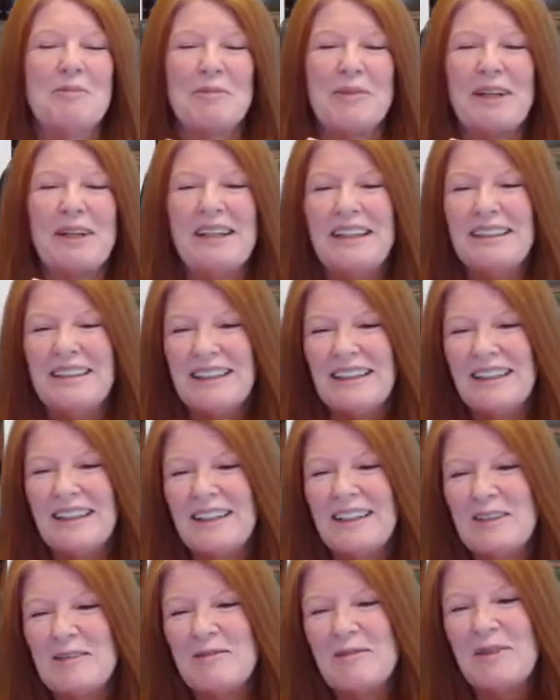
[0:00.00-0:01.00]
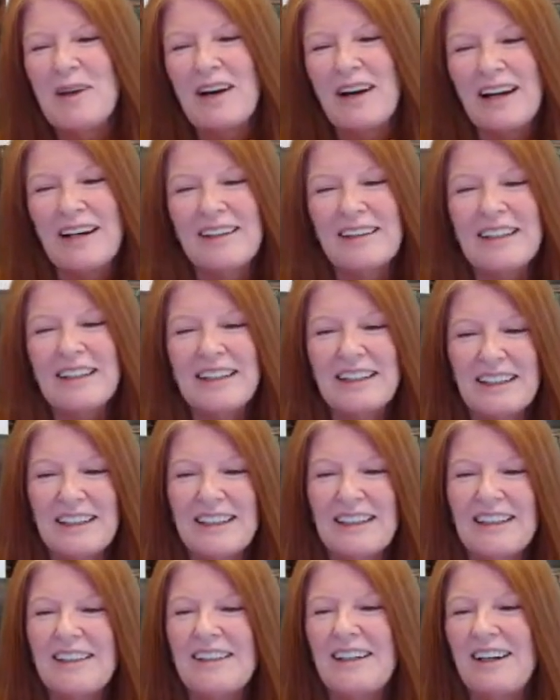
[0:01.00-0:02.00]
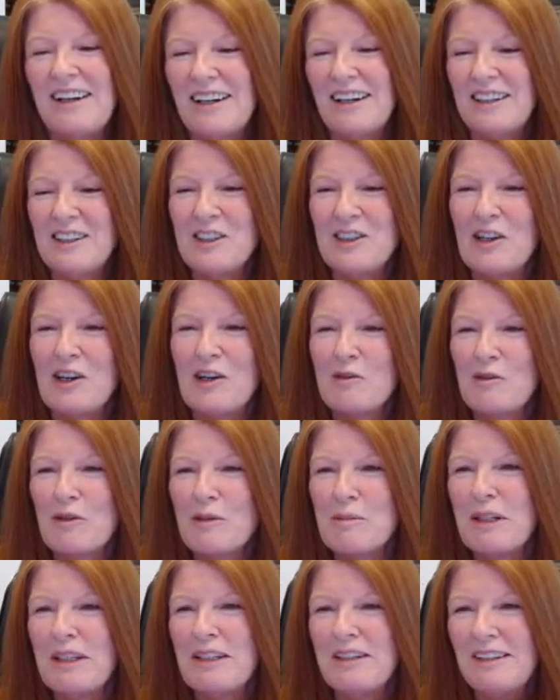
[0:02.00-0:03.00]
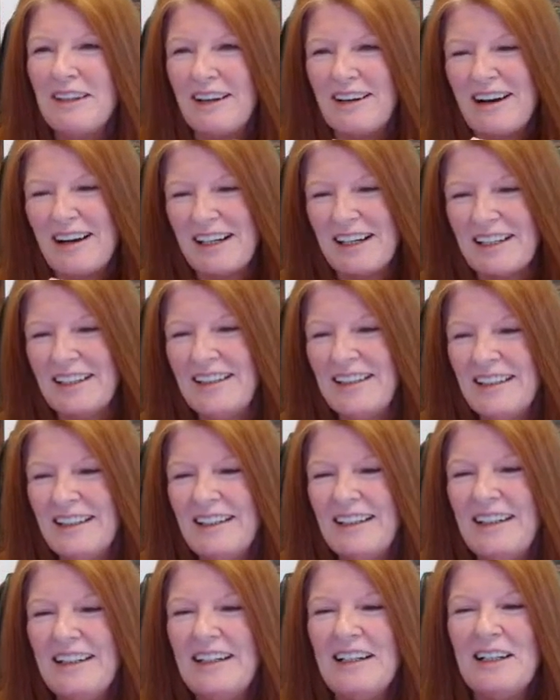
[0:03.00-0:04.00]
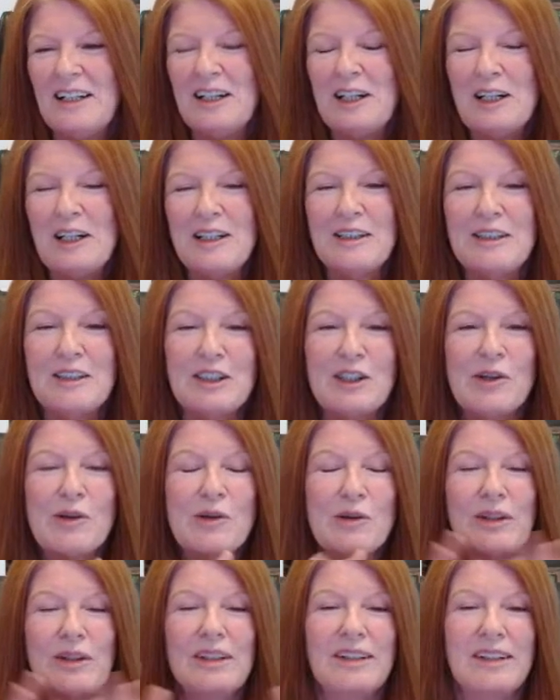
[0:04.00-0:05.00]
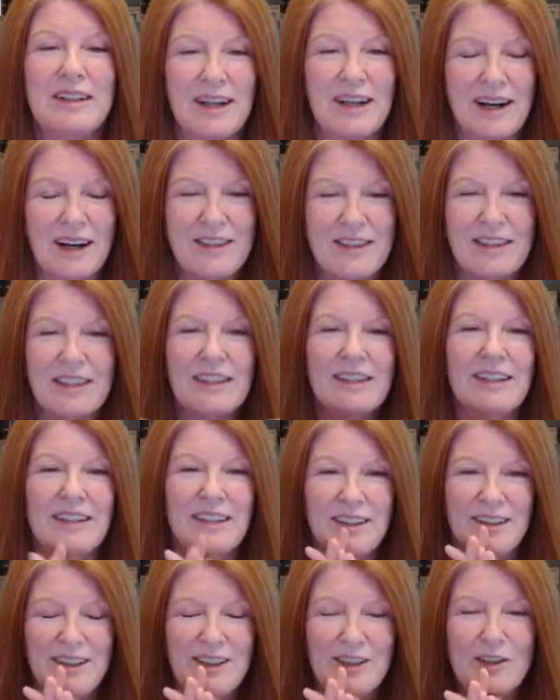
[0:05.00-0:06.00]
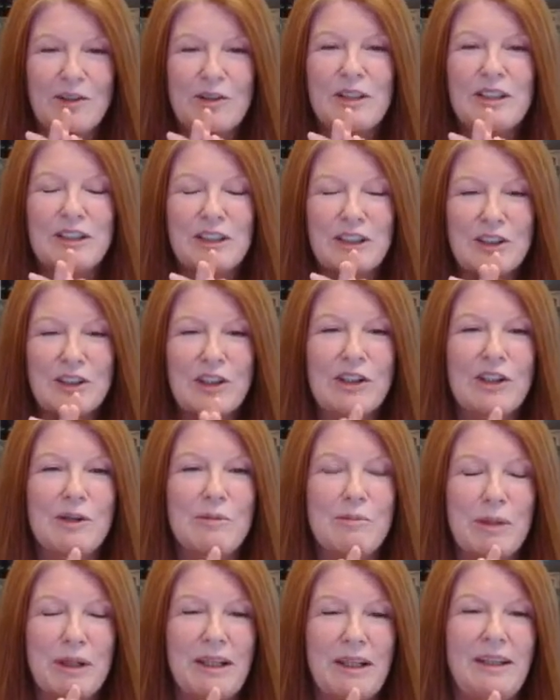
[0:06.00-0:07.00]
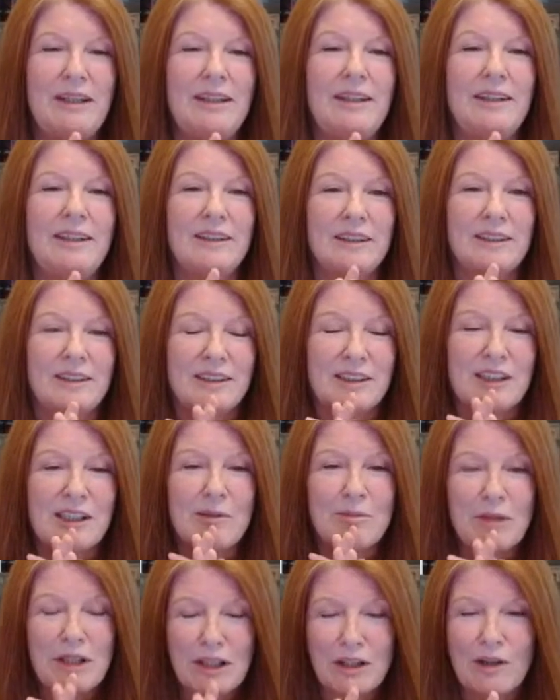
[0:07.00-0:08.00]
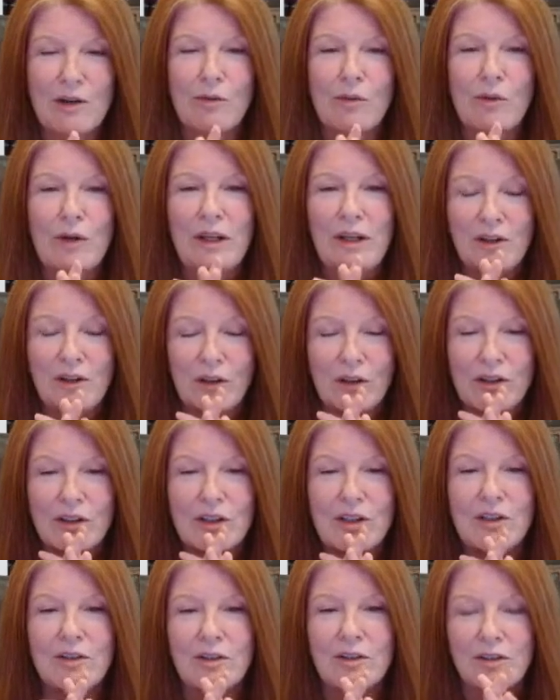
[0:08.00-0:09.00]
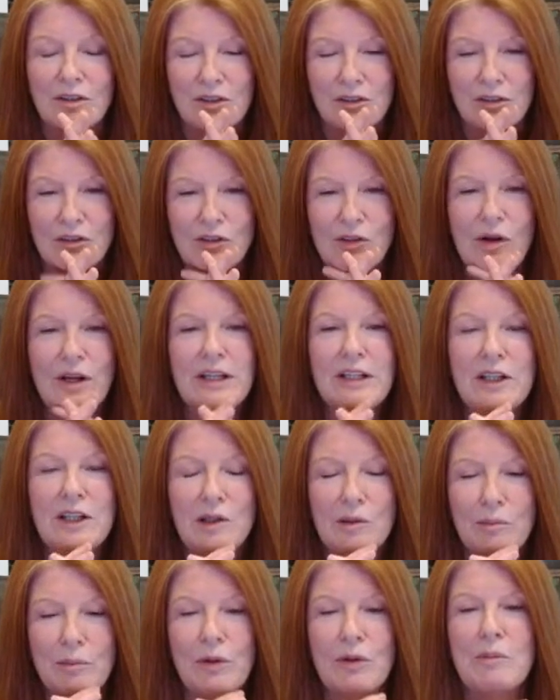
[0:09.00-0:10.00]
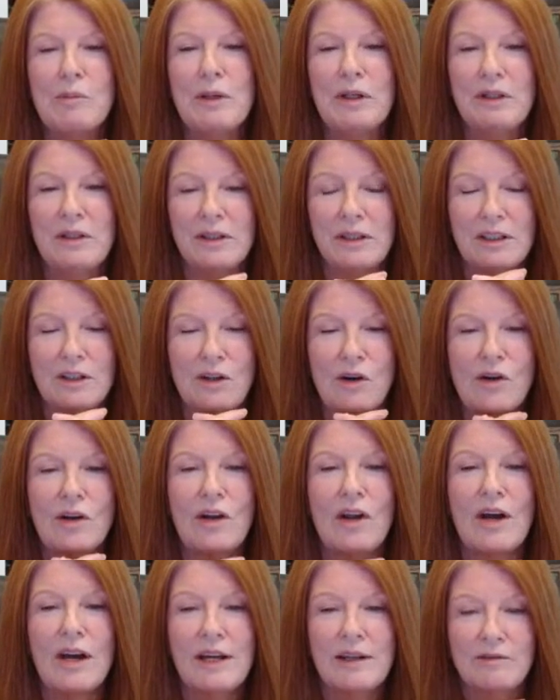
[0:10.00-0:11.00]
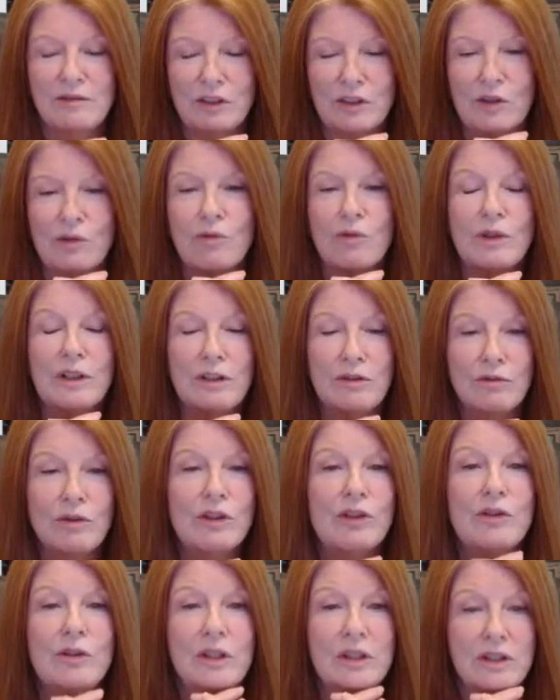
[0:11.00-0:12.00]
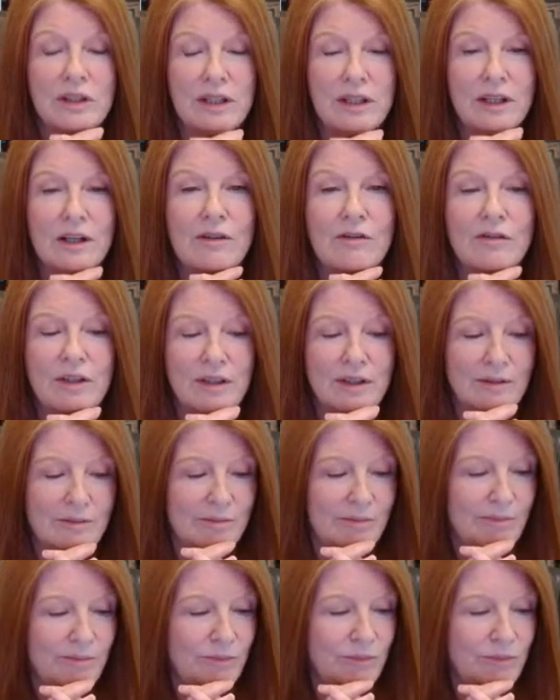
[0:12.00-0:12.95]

But I think, Shaw Woman, hi. So I think, you know, this is going to be something that we are going to try and implement in our lives or whenever you can think of it.